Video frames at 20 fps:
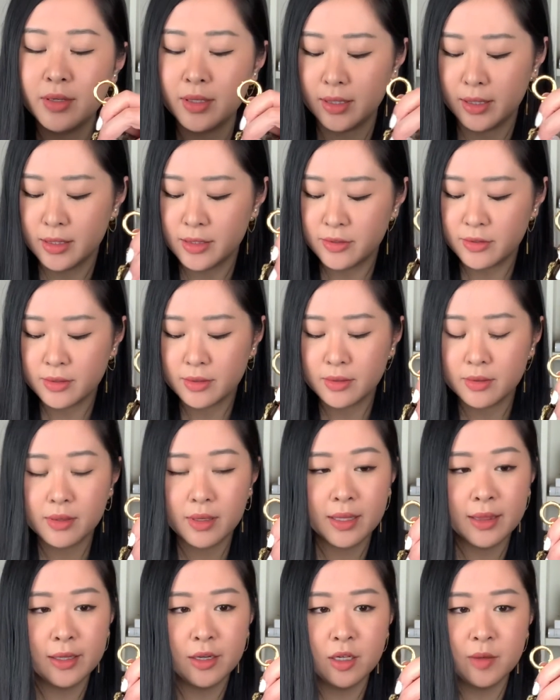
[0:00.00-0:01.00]
is
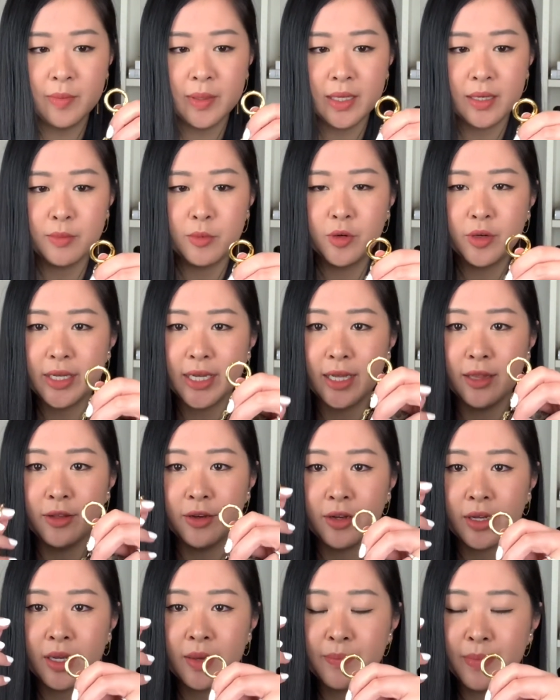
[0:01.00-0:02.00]
a little bit more
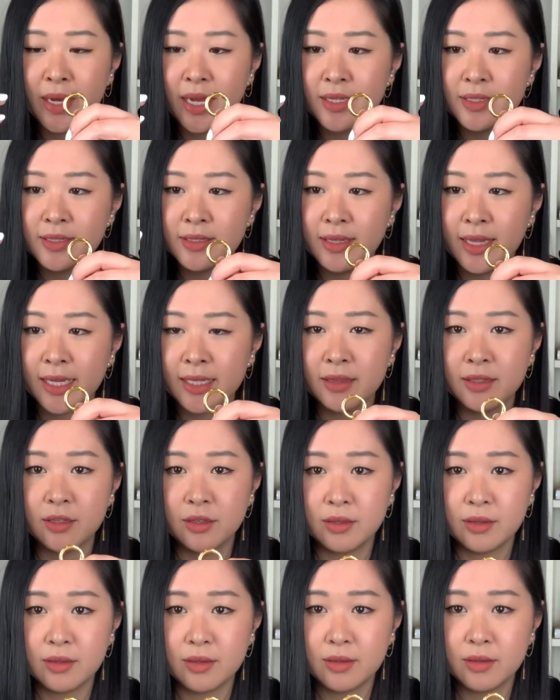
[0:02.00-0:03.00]
yellow compared to like
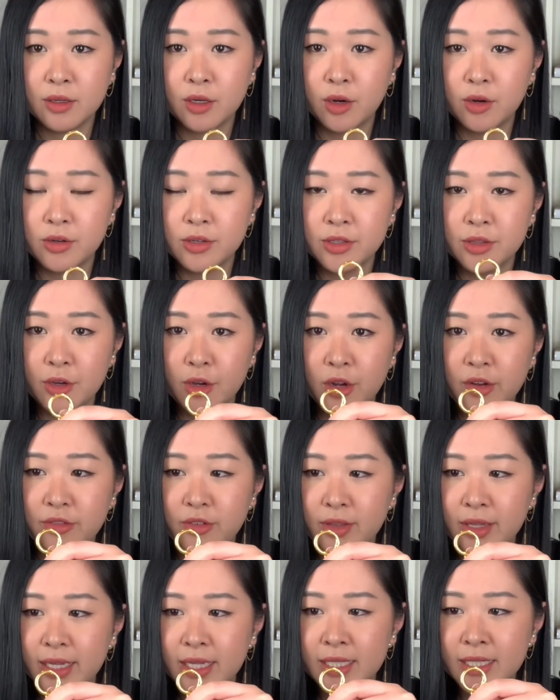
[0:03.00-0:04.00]
the gold on the oval link